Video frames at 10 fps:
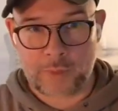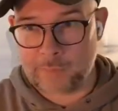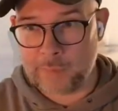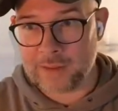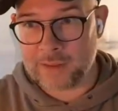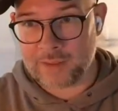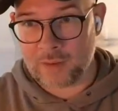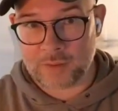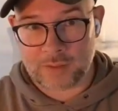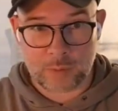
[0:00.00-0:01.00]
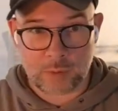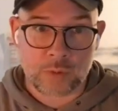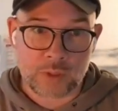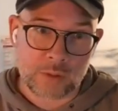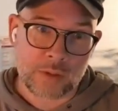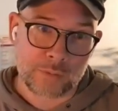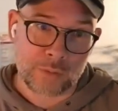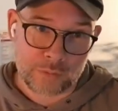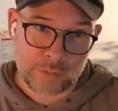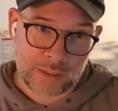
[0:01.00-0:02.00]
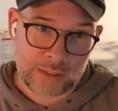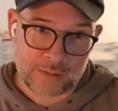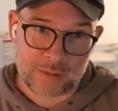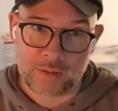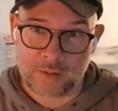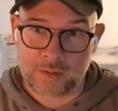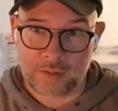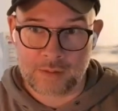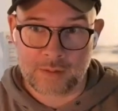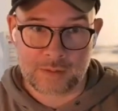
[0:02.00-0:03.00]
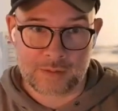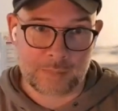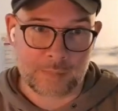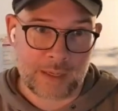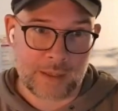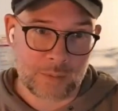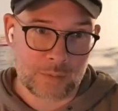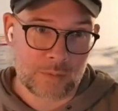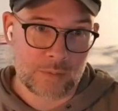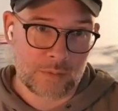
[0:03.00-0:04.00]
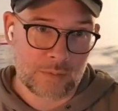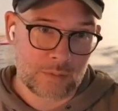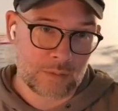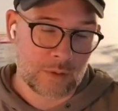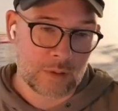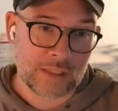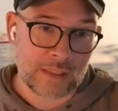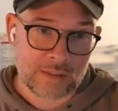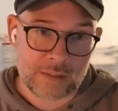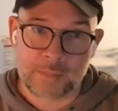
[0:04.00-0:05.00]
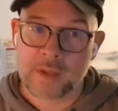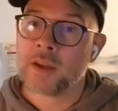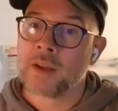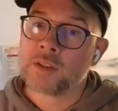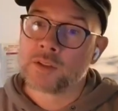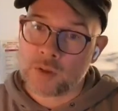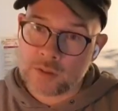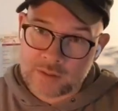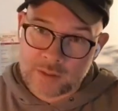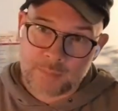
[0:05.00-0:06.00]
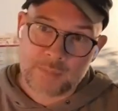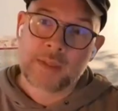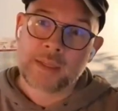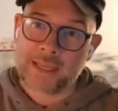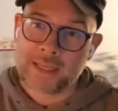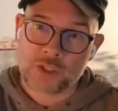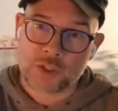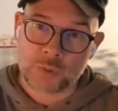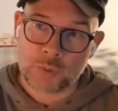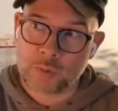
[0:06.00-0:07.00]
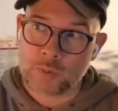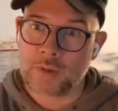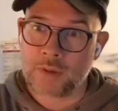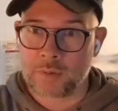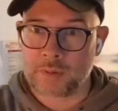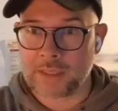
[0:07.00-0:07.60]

Whereby they thought they were only looking for a freelancer or uh, some guy who, who consults them, turned them into a